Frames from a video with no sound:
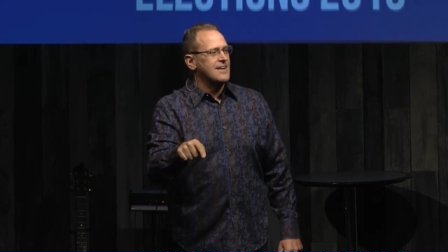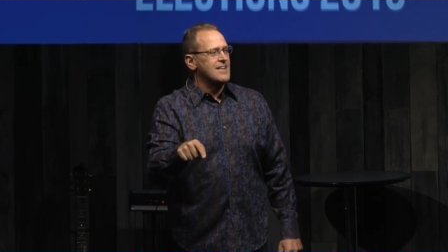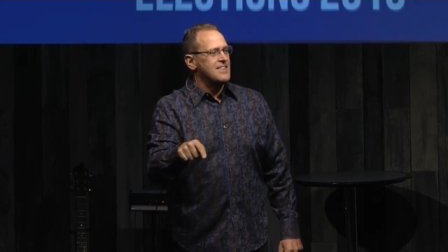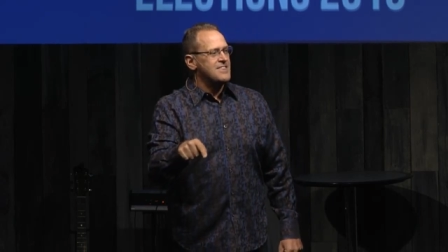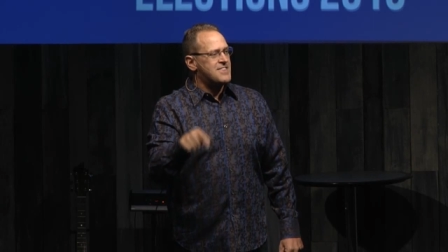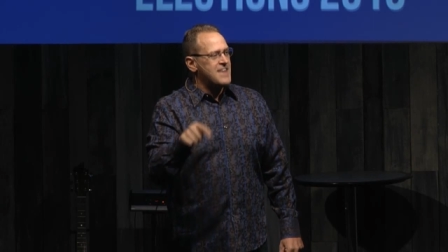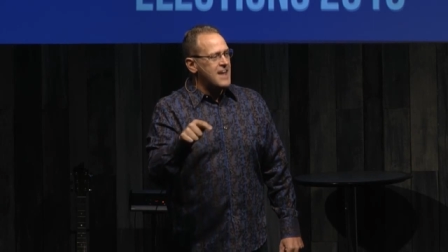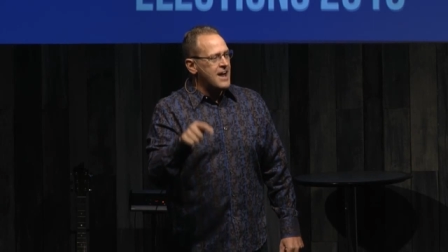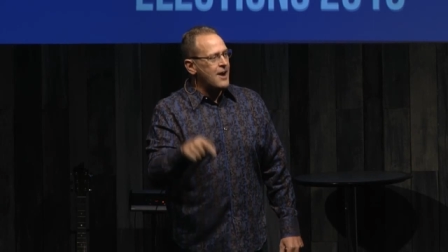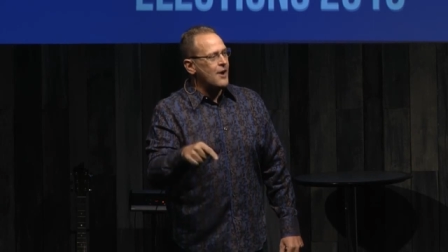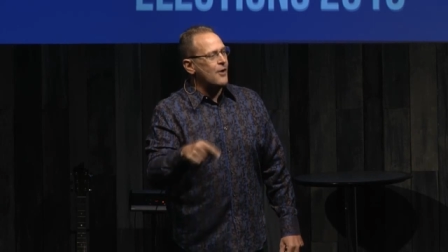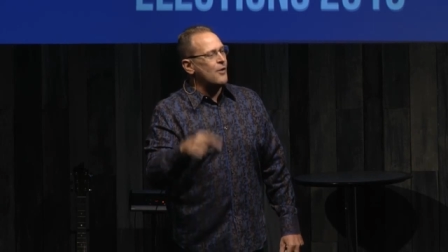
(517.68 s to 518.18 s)

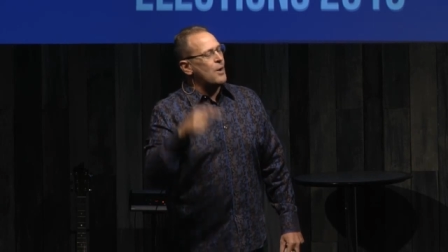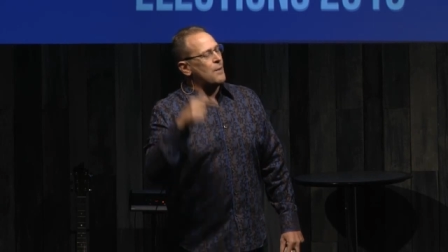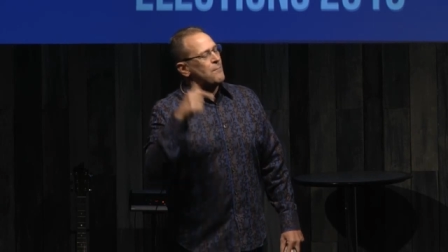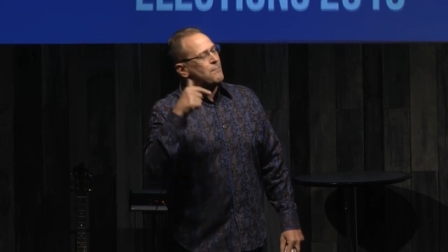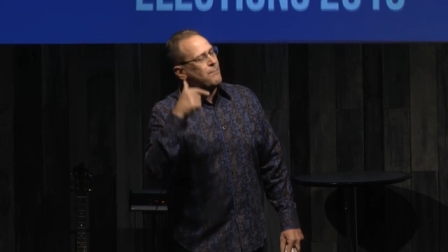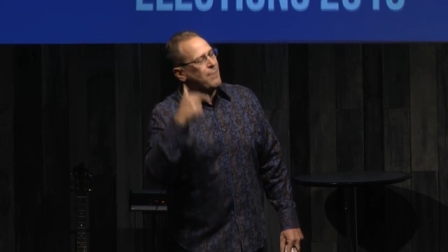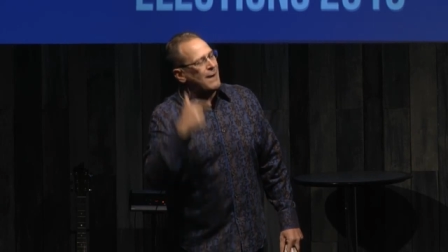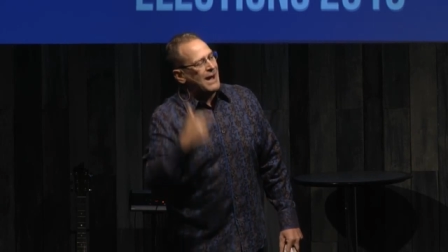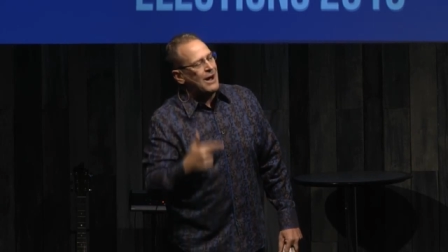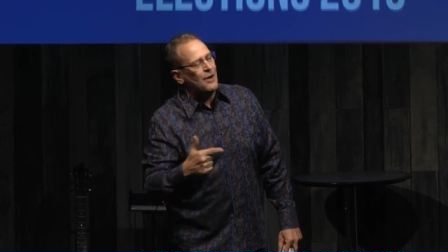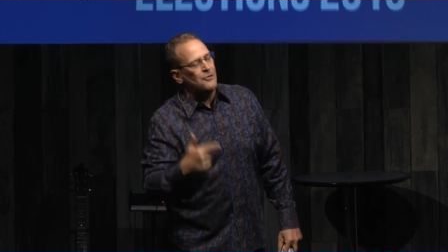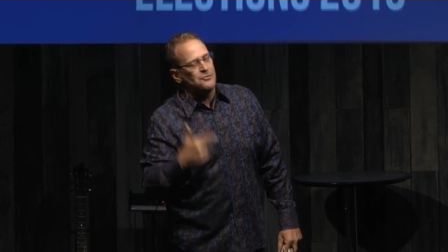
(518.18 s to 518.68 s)
They're
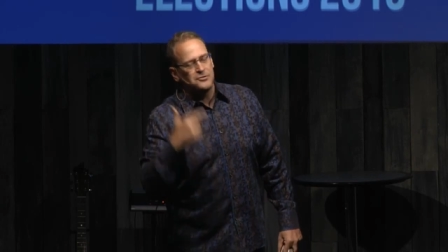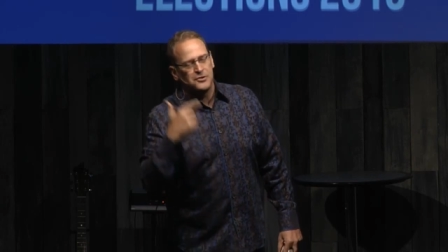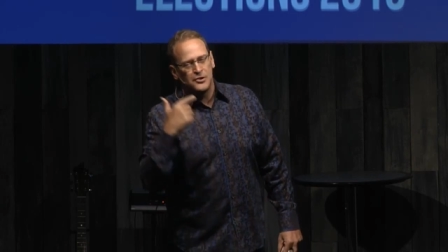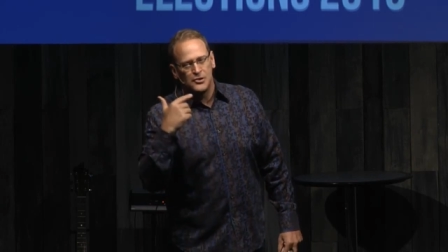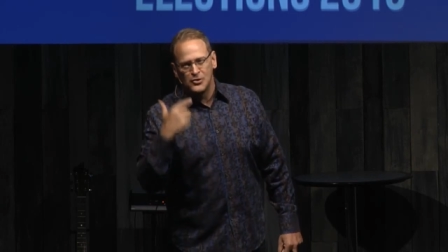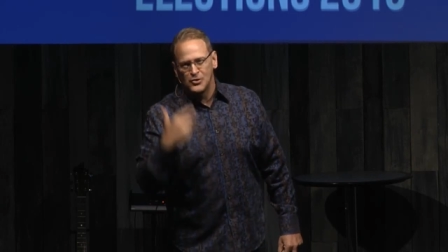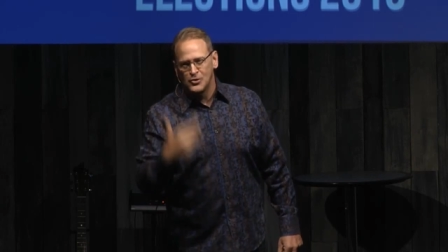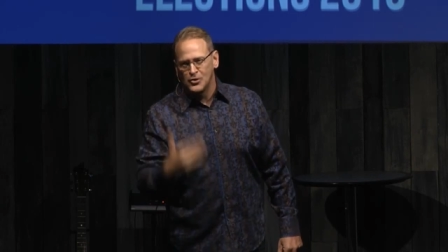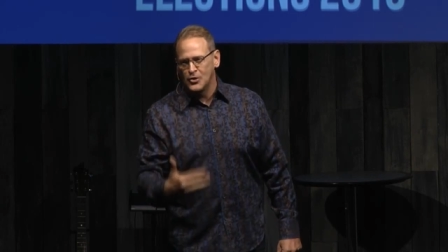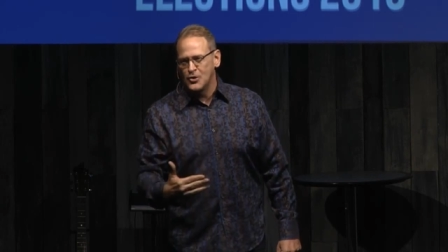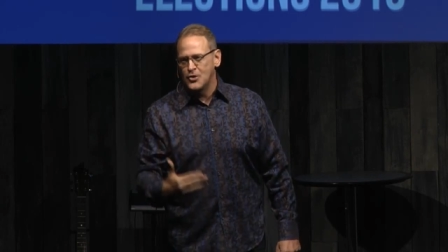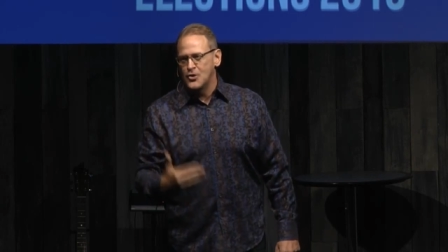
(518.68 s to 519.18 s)
about to
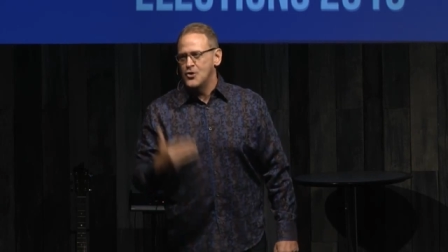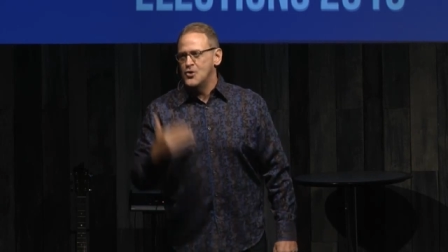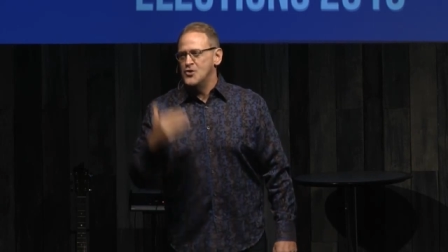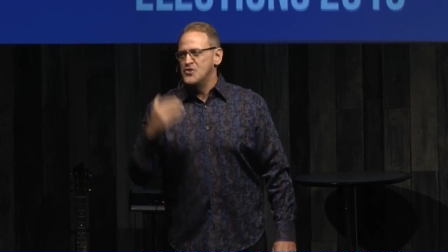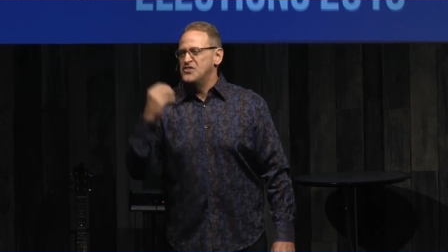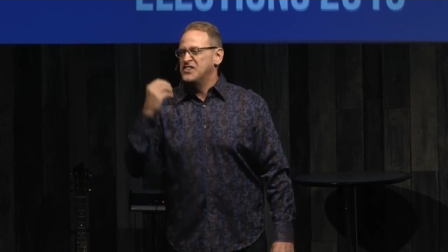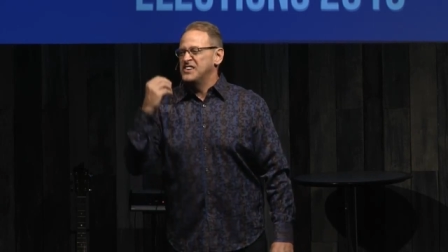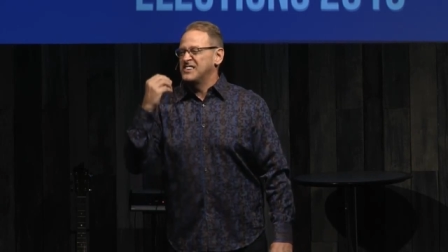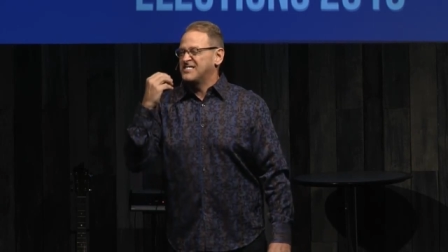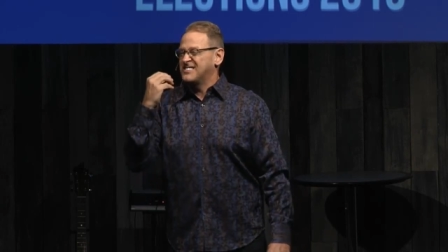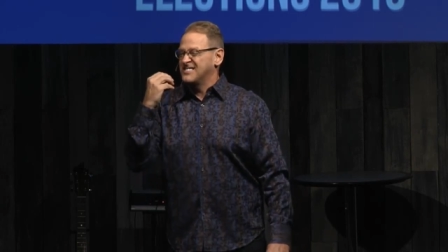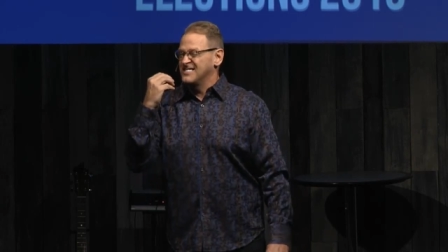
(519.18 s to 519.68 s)
learn
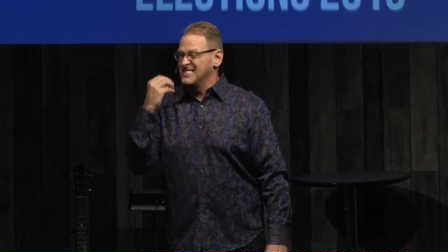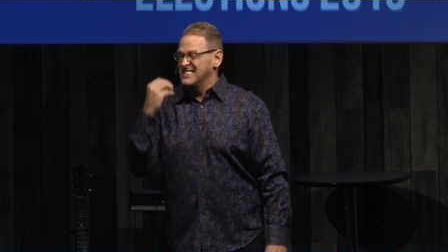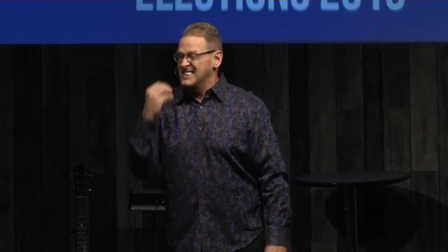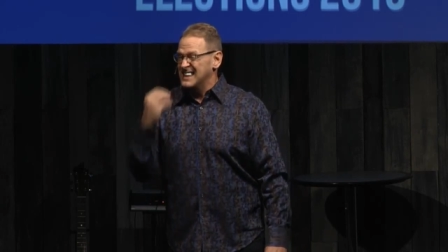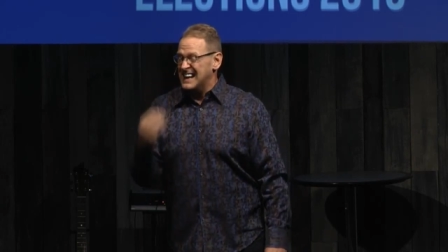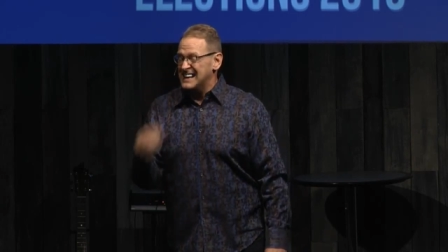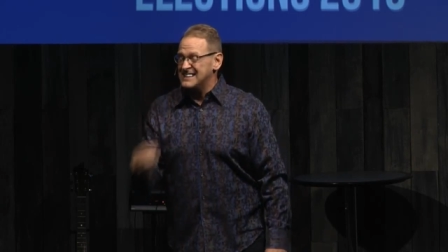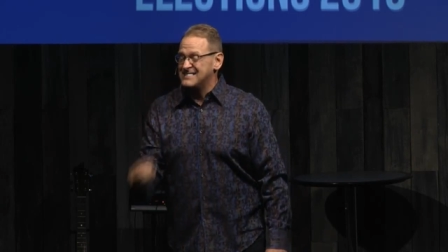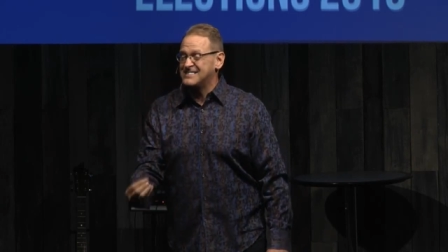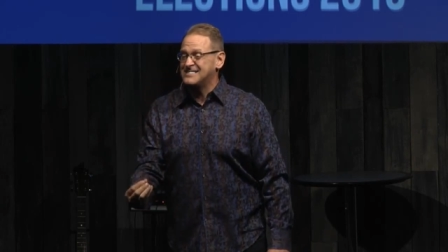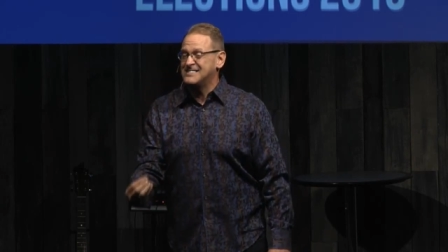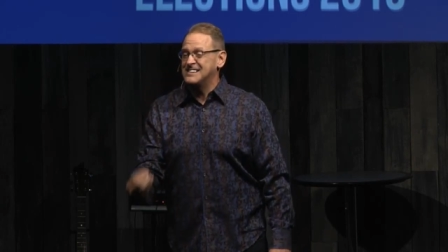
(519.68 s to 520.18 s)
this
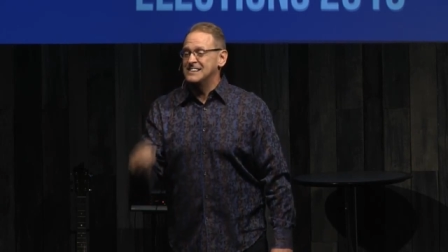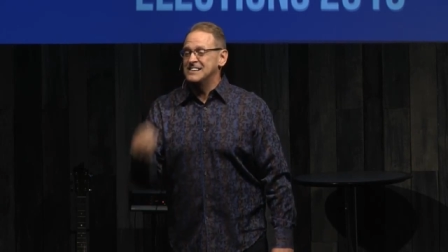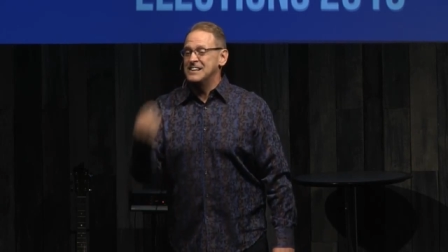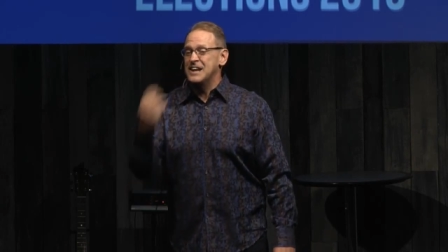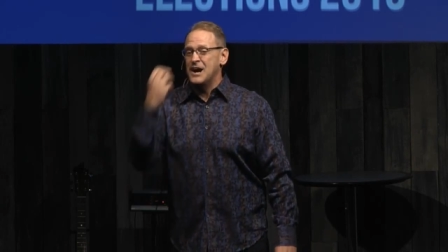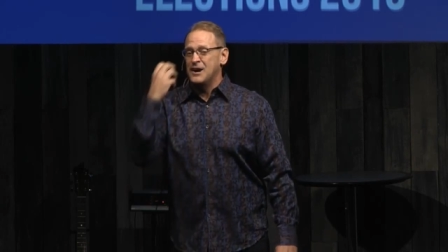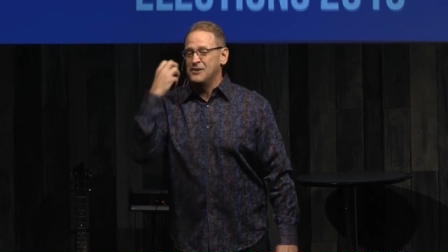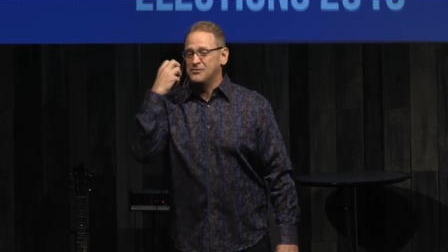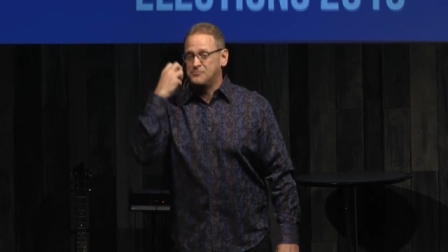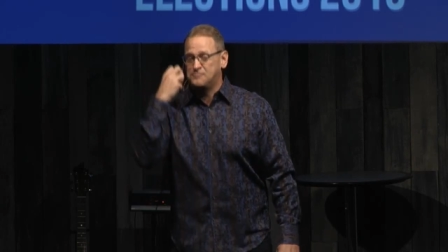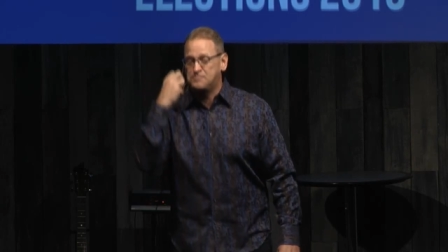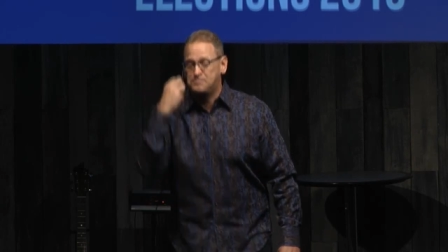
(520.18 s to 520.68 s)
lesson
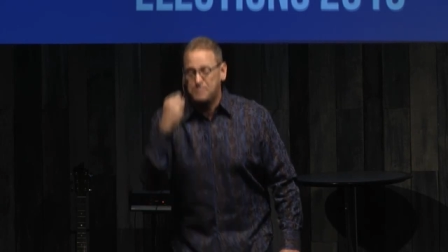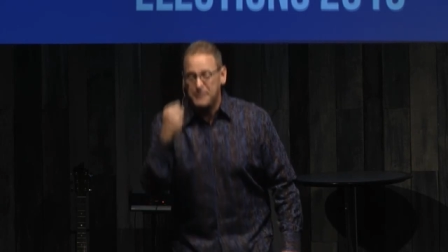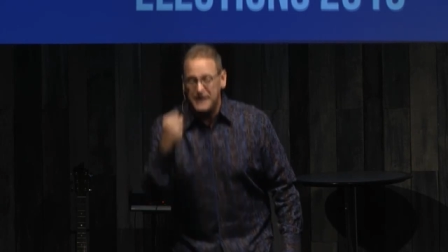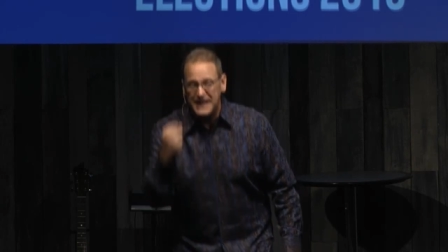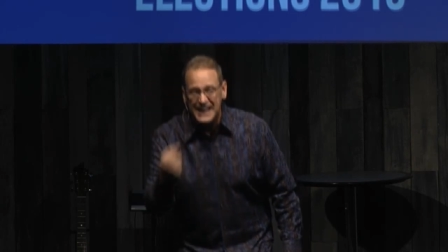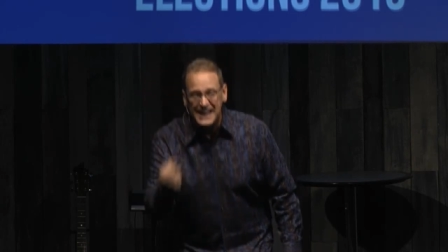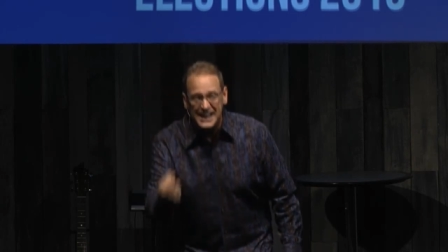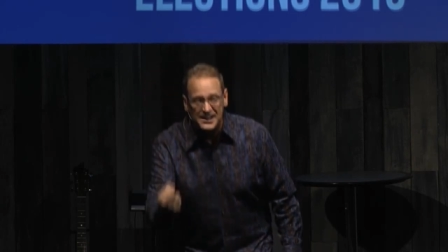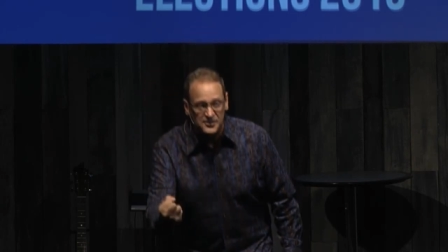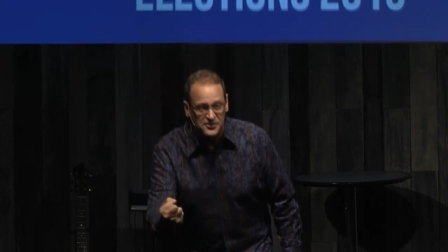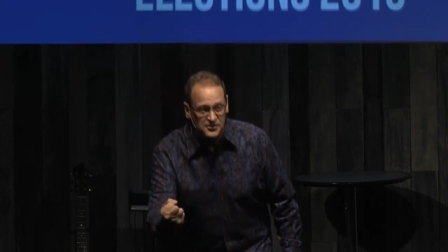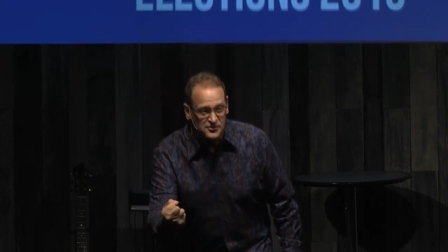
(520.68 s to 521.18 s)
of
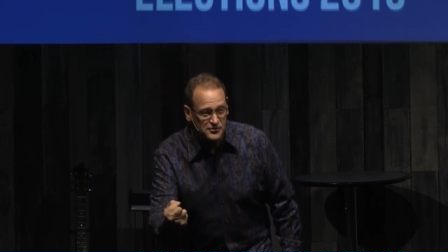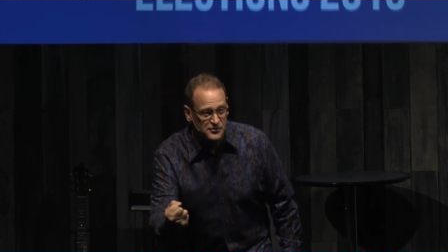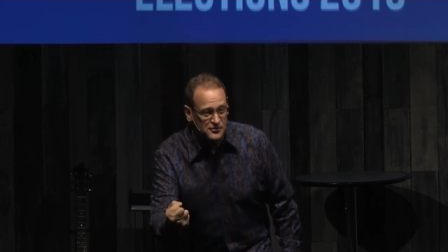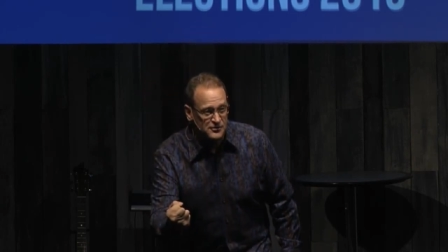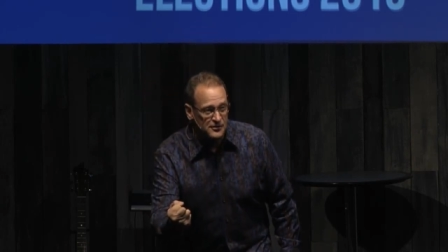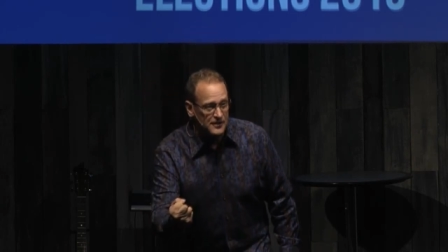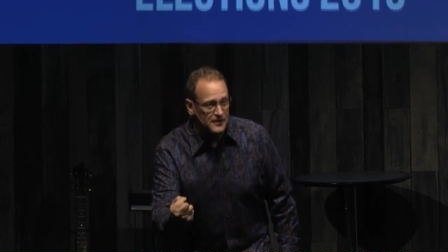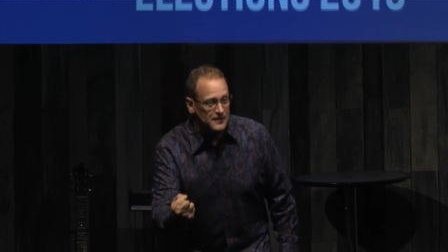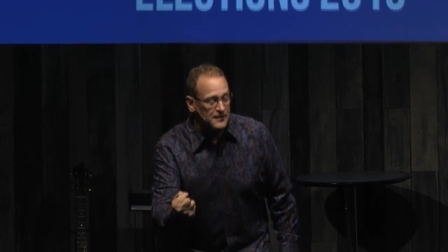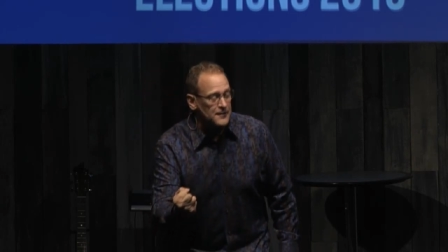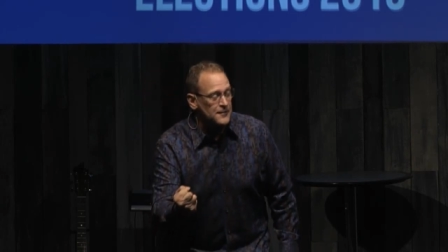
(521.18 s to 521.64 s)
peace